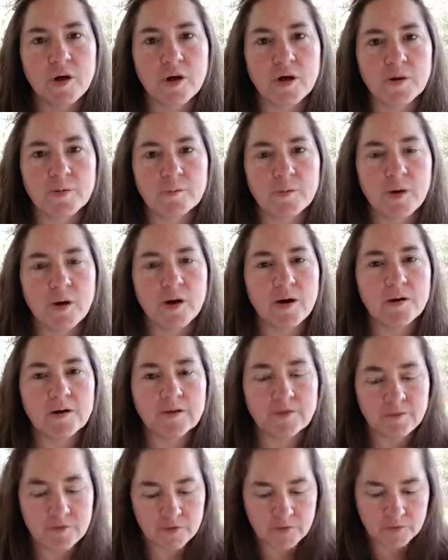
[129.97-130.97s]
carb bar
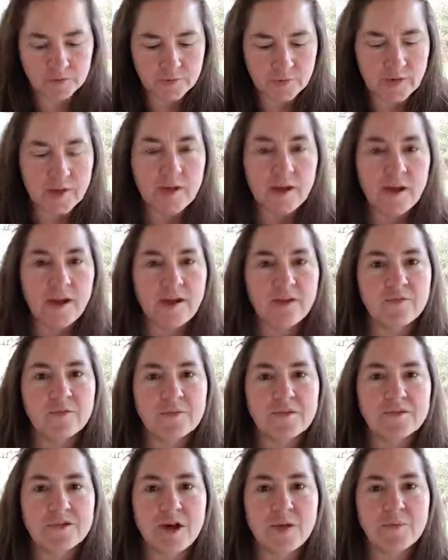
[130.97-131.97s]
if you have
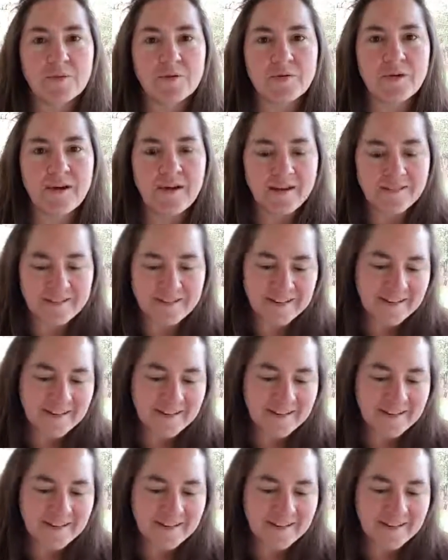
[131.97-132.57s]
been shopping around.